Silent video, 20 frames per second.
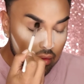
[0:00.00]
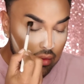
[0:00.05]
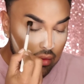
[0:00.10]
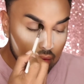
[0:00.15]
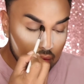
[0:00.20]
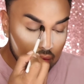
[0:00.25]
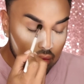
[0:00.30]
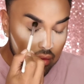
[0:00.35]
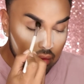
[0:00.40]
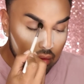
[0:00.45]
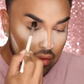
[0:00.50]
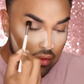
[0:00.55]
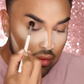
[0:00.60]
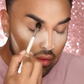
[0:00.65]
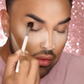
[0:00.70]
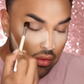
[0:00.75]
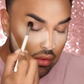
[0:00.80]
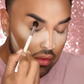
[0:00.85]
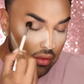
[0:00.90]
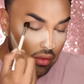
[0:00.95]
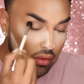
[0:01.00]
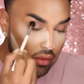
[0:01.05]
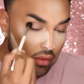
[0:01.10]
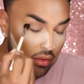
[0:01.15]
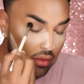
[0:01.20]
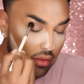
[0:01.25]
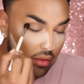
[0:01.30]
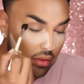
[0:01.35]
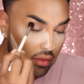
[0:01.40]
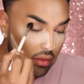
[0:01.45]
and I'm just gonna start to
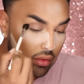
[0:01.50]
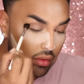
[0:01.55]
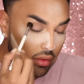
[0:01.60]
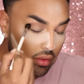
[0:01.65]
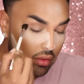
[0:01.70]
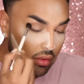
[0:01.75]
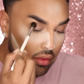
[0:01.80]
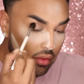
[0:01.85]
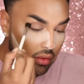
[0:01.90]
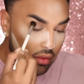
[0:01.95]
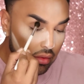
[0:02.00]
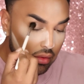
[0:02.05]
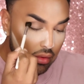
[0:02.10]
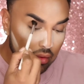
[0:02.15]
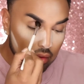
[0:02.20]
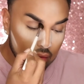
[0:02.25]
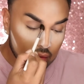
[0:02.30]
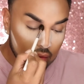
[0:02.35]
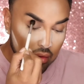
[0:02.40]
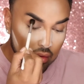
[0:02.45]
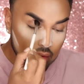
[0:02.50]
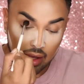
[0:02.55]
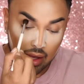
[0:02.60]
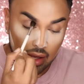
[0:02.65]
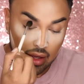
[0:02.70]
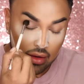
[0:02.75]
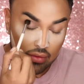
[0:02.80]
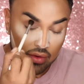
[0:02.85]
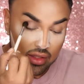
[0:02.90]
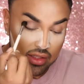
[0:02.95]
run this in my crease.
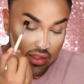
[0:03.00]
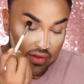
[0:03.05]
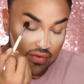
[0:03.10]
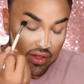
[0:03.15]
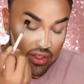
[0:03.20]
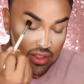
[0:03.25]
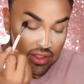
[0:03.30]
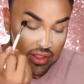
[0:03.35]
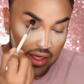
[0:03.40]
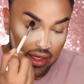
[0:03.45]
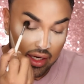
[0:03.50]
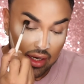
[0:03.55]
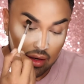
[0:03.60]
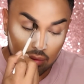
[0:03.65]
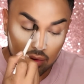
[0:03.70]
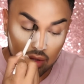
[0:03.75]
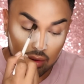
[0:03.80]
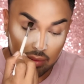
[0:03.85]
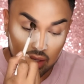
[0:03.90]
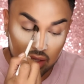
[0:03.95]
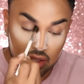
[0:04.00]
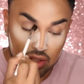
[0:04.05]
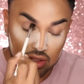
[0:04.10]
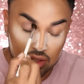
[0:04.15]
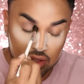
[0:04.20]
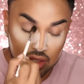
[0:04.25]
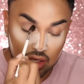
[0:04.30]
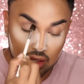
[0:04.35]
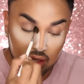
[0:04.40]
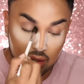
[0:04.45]
And with this first shade, I'm really making
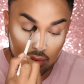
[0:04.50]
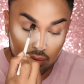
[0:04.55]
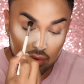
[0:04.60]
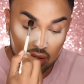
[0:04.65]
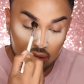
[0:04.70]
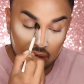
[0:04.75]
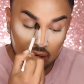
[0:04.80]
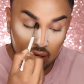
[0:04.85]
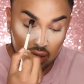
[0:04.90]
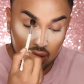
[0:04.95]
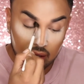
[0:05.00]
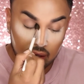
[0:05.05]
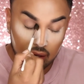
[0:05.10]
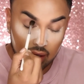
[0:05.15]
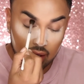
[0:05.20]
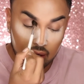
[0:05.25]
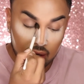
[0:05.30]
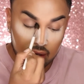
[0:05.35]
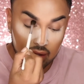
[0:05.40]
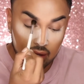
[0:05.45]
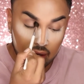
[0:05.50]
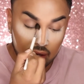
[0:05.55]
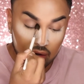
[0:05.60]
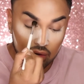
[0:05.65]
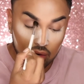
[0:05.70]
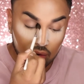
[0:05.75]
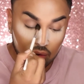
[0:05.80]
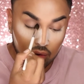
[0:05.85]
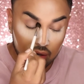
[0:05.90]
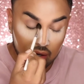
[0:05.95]
sure that I'm really getting in the inner
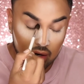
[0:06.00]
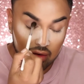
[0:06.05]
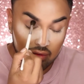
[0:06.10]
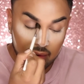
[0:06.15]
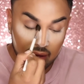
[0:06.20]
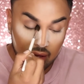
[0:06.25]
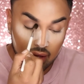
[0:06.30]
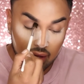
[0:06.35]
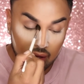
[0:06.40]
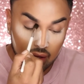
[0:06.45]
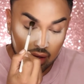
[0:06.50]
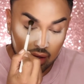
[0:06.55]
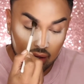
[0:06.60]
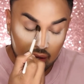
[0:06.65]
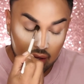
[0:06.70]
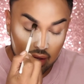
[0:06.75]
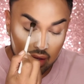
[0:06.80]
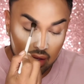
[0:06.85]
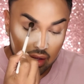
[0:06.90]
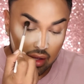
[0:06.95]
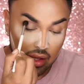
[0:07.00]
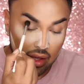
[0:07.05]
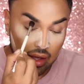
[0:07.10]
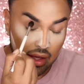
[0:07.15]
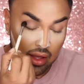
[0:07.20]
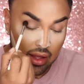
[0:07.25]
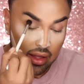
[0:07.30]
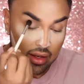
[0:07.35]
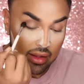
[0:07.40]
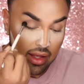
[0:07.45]
corner of my eye
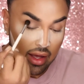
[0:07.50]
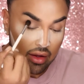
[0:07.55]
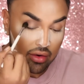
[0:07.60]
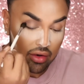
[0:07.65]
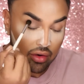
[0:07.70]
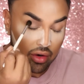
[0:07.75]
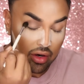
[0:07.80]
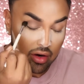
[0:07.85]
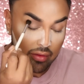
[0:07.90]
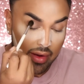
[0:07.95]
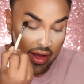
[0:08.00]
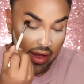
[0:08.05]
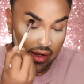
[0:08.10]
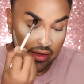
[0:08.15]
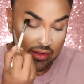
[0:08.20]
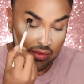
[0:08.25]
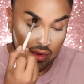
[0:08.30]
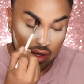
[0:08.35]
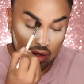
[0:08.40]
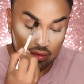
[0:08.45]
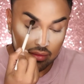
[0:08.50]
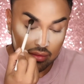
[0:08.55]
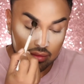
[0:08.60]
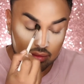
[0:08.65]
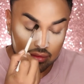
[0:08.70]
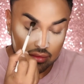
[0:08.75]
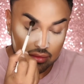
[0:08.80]
and the outer corner of my eye as well.